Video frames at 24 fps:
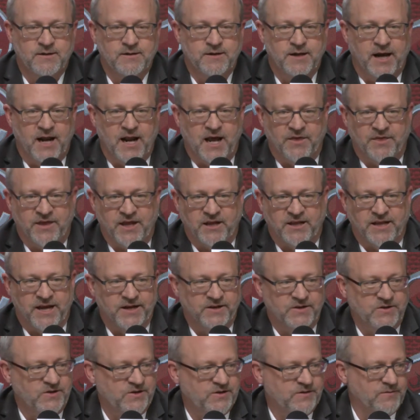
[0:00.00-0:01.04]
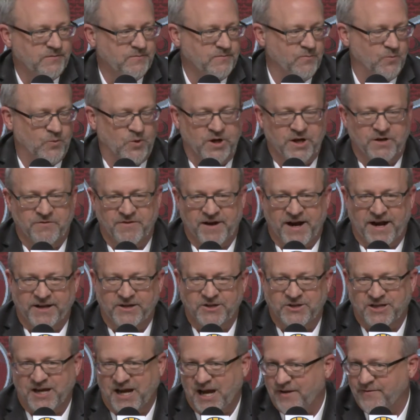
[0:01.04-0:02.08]
And I think that's one
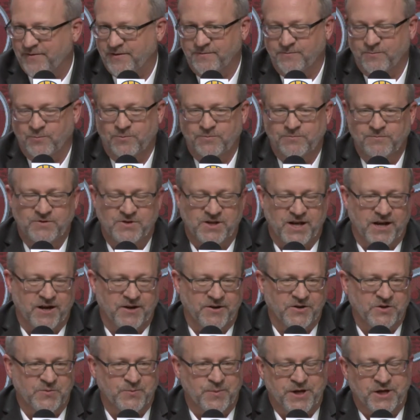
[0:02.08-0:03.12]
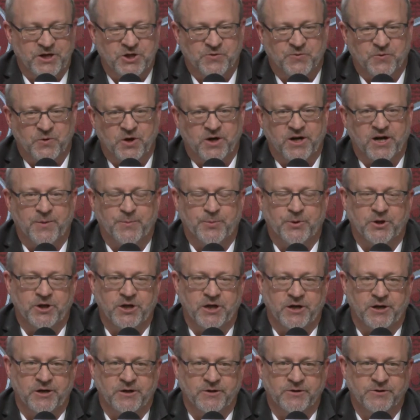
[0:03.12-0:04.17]
advantage to having sat on his bench for a couple of
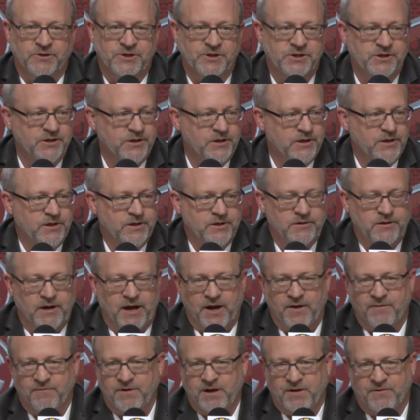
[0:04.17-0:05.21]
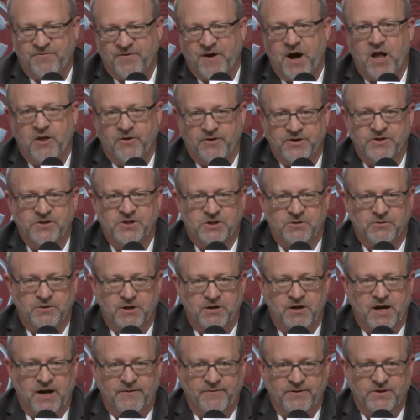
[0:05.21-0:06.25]
years and followed his career,
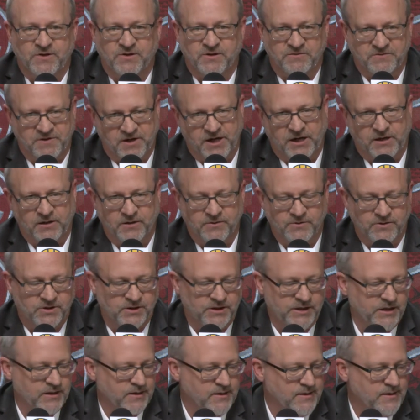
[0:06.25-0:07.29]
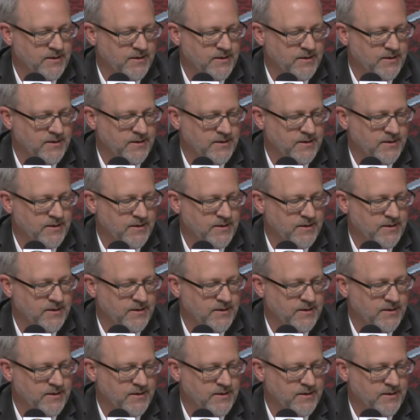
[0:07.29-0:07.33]
obviously, very closely.